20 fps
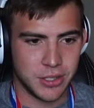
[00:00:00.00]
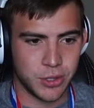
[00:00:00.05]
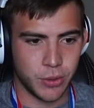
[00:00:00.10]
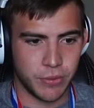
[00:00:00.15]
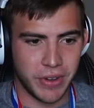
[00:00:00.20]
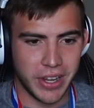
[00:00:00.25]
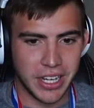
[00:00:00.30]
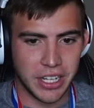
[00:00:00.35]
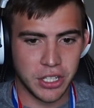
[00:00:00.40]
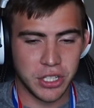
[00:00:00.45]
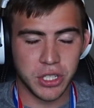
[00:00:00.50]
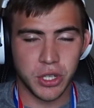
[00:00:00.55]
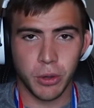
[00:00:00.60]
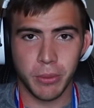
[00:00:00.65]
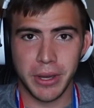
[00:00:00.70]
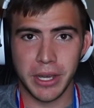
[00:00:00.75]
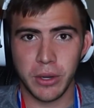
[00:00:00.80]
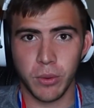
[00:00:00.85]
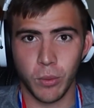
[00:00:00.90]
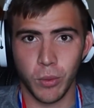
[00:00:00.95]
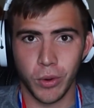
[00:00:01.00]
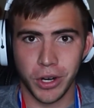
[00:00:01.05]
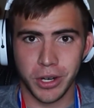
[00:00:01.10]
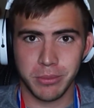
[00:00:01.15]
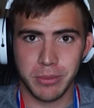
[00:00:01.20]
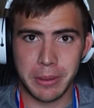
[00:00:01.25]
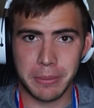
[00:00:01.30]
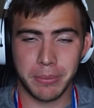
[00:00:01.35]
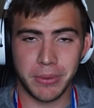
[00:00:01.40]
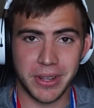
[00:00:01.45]
So if I could just go back and
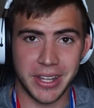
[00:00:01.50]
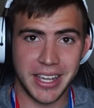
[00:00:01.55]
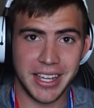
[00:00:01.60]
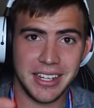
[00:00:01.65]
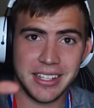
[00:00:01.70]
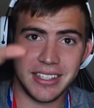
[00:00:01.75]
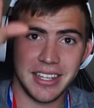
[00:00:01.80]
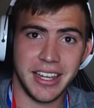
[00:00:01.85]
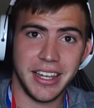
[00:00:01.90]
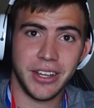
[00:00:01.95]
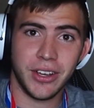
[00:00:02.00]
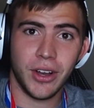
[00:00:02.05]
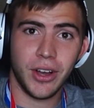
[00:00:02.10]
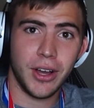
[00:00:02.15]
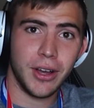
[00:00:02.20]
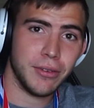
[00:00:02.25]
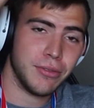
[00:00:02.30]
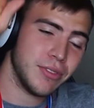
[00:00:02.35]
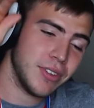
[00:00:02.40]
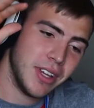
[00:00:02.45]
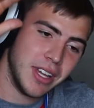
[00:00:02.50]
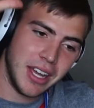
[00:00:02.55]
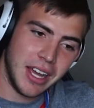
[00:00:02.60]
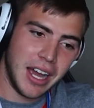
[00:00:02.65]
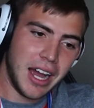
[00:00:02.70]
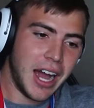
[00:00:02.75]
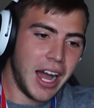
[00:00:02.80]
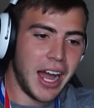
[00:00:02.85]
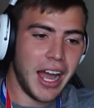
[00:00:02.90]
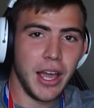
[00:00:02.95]
work on my plant and take off,
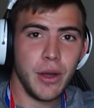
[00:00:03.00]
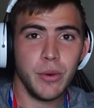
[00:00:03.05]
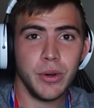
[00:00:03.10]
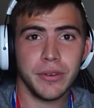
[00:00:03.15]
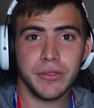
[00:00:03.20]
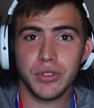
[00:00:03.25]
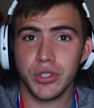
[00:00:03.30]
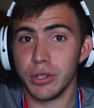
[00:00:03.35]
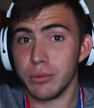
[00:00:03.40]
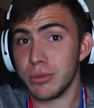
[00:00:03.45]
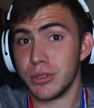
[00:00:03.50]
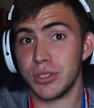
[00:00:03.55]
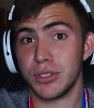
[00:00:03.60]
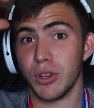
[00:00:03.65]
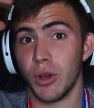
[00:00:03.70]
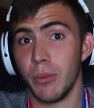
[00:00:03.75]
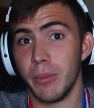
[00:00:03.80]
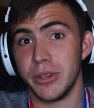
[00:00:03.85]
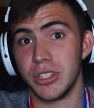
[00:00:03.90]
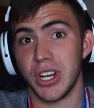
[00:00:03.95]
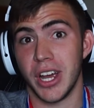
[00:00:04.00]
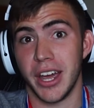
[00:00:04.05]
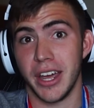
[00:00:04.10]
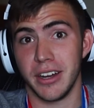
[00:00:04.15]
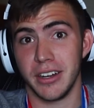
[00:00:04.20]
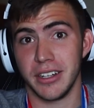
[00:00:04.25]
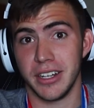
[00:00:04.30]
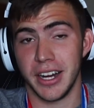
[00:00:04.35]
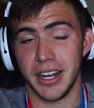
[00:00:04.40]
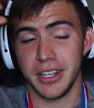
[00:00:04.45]
I would have jumped so much
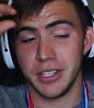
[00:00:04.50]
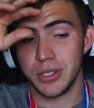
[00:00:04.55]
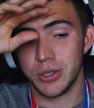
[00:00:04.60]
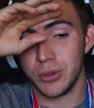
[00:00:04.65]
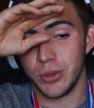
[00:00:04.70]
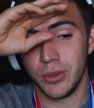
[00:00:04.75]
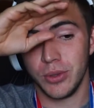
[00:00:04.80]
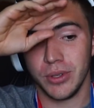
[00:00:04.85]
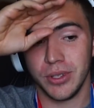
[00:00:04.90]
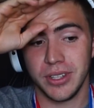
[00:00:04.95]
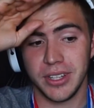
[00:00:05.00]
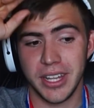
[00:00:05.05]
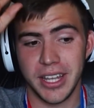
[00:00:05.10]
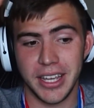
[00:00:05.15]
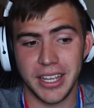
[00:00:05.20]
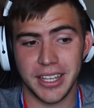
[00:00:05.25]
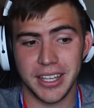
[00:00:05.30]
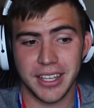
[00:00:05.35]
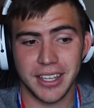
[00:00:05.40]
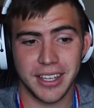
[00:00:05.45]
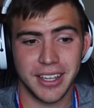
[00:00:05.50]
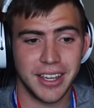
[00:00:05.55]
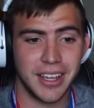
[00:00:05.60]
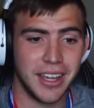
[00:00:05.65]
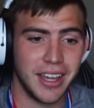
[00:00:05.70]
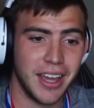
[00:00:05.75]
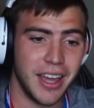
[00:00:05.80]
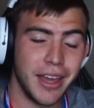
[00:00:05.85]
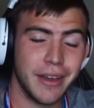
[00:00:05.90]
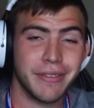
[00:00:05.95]
higher in high school. Like,
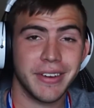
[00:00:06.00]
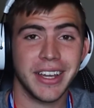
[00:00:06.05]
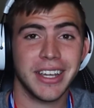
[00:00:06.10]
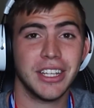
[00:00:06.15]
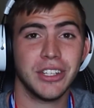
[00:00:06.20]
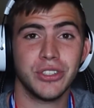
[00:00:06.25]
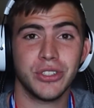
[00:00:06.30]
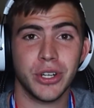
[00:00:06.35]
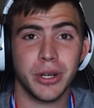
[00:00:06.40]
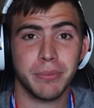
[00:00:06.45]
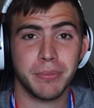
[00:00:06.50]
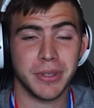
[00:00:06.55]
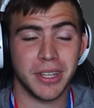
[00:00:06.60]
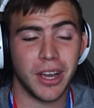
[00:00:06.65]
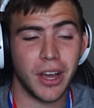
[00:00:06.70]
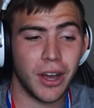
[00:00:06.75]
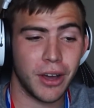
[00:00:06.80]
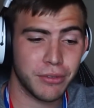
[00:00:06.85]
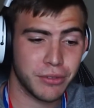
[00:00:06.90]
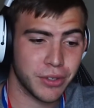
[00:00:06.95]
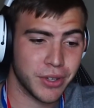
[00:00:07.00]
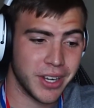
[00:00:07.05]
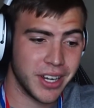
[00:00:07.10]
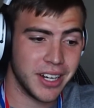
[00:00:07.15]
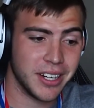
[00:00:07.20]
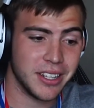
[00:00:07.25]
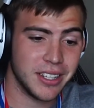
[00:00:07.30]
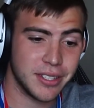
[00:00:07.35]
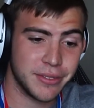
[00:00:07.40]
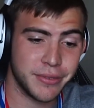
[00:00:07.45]
if I could jump off the
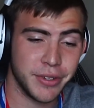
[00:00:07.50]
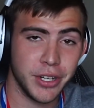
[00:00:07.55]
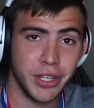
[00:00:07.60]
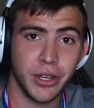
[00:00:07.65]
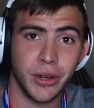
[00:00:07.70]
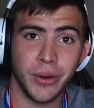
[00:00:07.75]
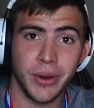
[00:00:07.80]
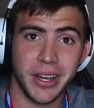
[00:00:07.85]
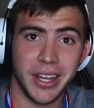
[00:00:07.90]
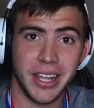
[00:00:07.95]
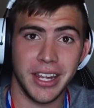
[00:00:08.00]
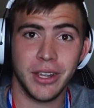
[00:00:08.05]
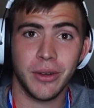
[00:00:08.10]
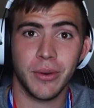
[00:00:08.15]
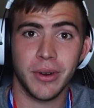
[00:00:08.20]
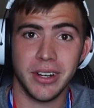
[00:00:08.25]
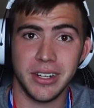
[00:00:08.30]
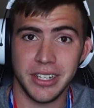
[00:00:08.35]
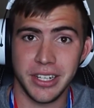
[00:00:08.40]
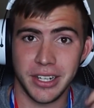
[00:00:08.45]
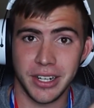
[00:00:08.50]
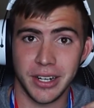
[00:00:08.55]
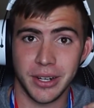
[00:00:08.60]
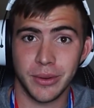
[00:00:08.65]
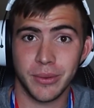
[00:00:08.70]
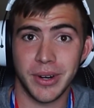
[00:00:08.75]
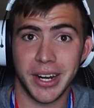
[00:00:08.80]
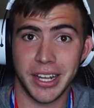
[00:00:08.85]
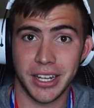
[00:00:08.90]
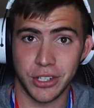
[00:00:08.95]
ground in this video anywhere
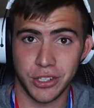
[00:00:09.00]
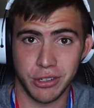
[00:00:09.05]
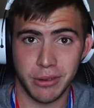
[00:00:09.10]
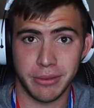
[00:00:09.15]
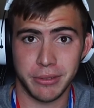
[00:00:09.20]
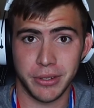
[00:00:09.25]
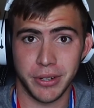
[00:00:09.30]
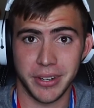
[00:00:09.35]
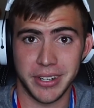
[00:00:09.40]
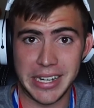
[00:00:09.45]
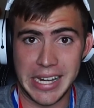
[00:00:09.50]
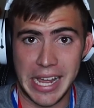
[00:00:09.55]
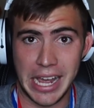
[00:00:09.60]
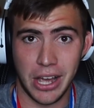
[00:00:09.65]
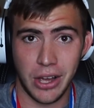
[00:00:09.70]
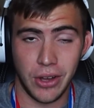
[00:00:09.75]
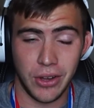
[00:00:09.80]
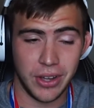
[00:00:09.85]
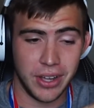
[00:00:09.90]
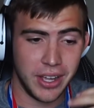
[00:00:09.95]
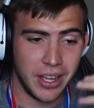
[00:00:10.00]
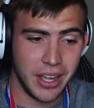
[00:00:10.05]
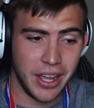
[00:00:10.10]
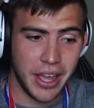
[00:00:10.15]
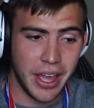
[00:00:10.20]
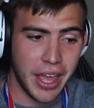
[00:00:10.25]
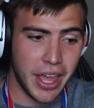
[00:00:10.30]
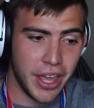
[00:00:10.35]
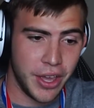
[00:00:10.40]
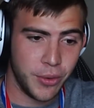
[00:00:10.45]
near what I can jump off the ground now,
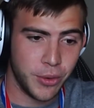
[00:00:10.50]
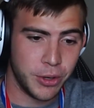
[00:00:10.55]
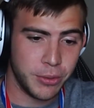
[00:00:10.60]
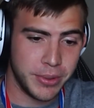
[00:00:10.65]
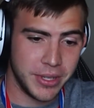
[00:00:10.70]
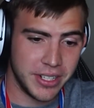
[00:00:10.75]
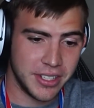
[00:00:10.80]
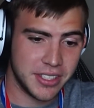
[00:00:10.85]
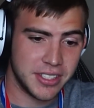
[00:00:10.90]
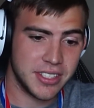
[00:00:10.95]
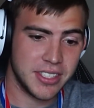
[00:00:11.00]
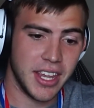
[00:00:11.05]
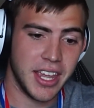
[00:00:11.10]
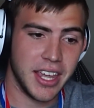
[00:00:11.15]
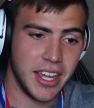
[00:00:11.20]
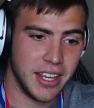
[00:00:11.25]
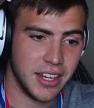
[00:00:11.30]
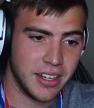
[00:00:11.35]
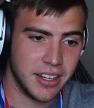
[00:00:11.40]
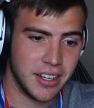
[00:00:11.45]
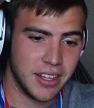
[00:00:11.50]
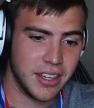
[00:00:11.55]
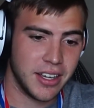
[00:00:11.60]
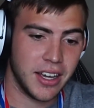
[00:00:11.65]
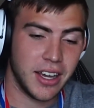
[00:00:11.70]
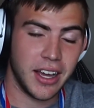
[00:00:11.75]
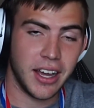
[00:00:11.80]
it would have been insane.